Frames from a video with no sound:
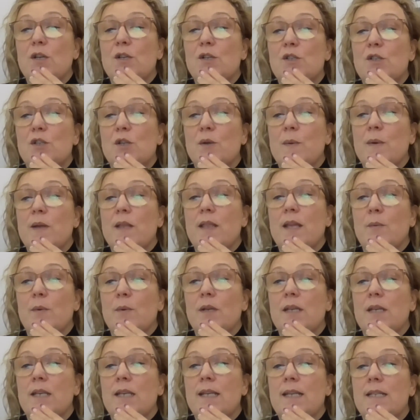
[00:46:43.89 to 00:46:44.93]
so they
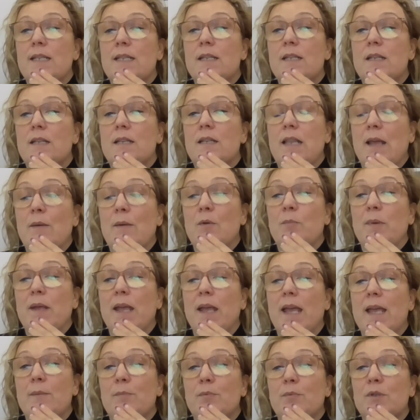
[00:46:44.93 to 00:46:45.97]
would be
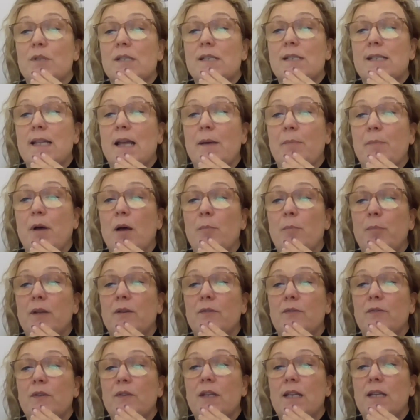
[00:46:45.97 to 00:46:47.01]
able to step up
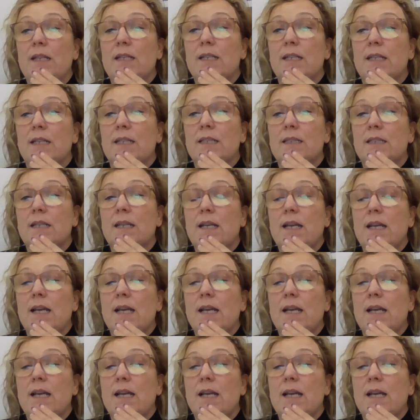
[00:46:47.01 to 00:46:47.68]
if needed?